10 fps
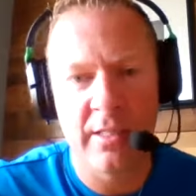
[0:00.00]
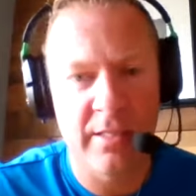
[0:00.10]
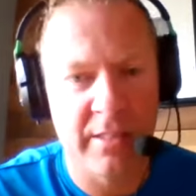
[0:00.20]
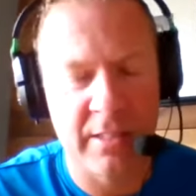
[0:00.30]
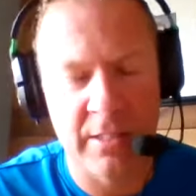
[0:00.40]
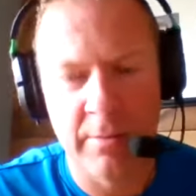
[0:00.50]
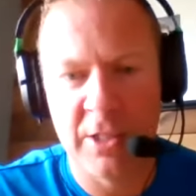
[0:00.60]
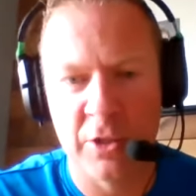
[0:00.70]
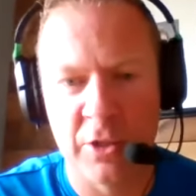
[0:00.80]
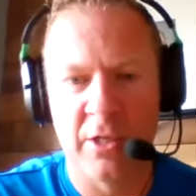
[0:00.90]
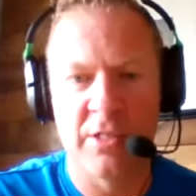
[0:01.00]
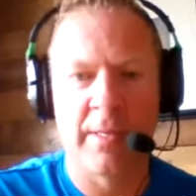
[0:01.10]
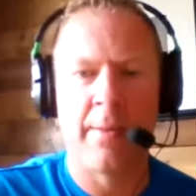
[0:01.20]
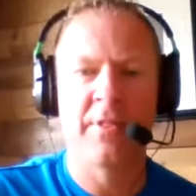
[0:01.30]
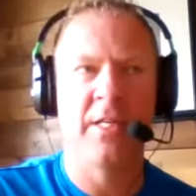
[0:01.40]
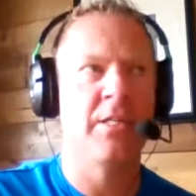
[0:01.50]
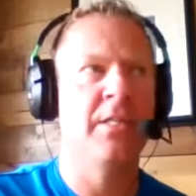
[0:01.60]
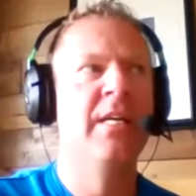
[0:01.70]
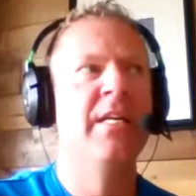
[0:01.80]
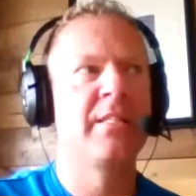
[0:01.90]
system, teacher leadership compensation
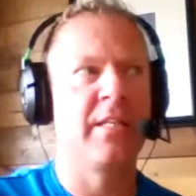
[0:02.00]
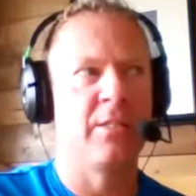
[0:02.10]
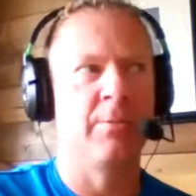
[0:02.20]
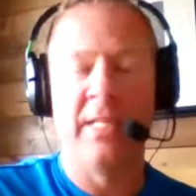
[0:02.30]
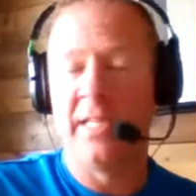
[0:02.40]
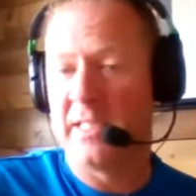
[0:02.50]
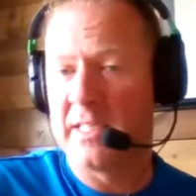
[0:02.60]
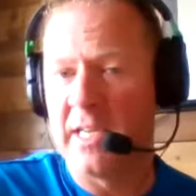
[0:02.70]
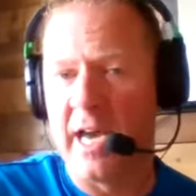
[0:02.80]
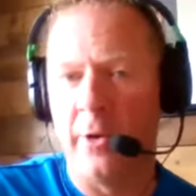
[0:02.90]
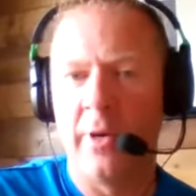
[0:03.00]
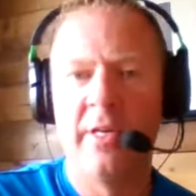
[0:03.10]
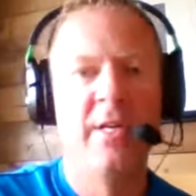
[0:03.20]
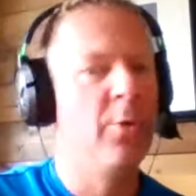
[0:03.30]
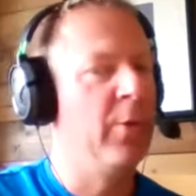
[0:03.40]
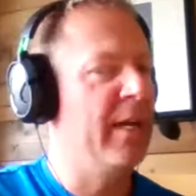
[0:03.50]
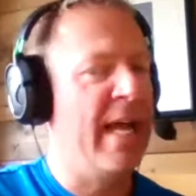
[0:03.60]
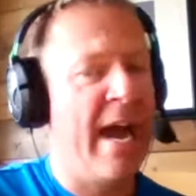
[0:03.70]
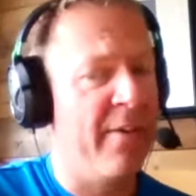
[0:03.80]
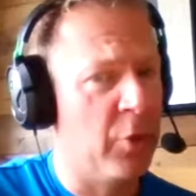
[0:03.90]
system, didn't exist in Iowa. We didn't
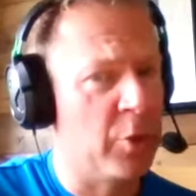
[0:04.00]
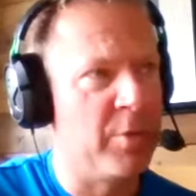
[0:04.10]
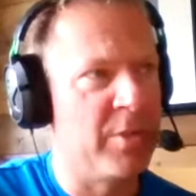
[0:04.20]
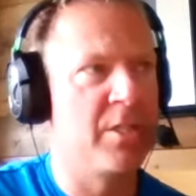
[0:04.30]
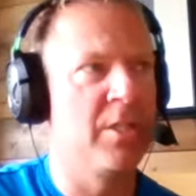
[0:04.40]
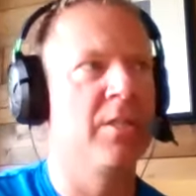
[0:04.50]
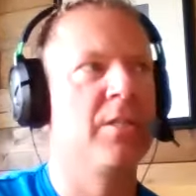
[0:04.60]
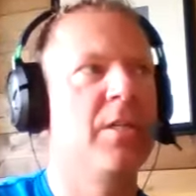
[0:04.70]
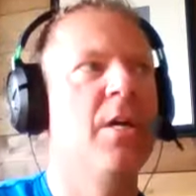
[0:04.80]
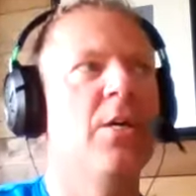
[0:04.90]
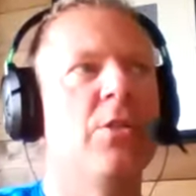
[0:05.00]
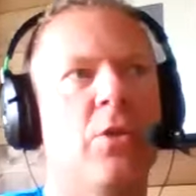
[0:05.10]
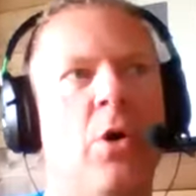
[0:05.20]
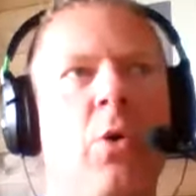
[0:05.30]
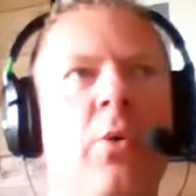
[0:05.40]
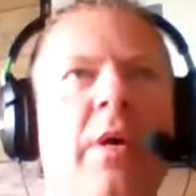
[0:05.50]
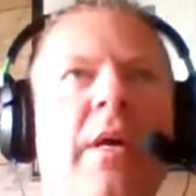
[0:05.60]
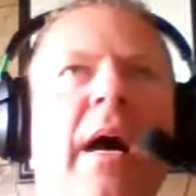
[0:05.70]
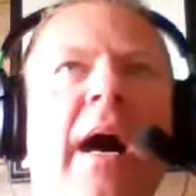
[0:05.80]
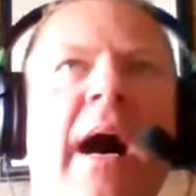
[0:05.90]
have those positions. So
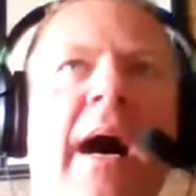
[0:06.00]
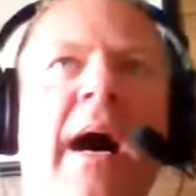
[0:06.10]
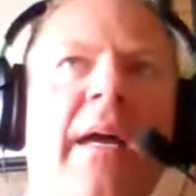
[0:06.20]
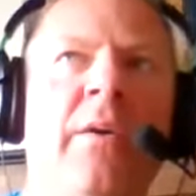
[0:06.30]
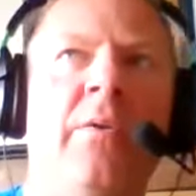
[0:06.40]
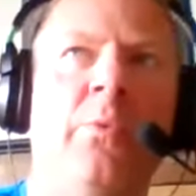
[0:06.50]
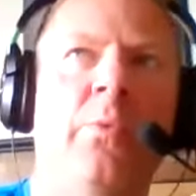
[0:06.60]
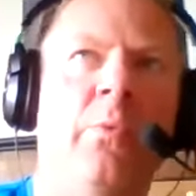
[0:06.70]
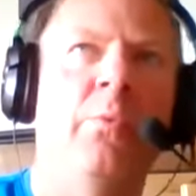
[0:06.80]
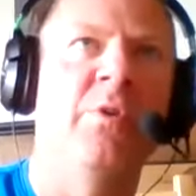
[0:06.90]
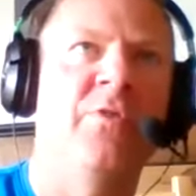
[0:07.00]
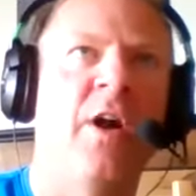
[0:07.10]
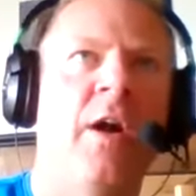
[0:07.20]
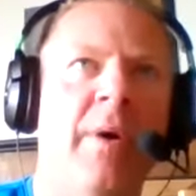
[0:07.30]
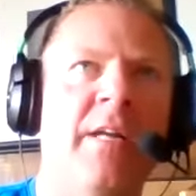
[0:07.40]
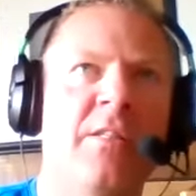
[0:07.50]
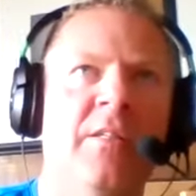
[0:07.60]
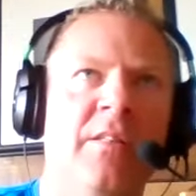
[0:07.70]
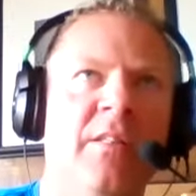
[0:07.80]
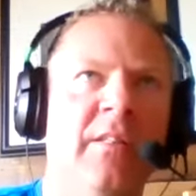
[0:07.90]
I was very much
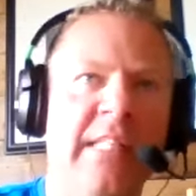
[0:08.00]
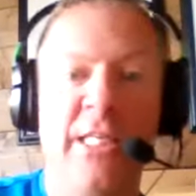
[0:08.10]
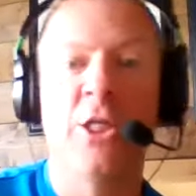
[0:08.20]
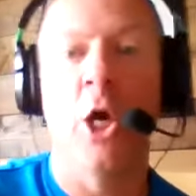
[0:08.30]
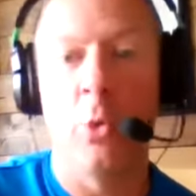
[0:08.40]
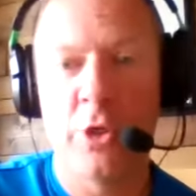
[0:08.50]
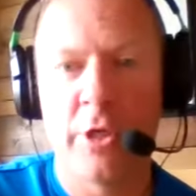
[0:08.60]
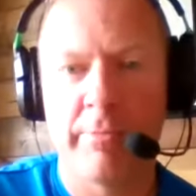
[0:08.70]
the lead coach.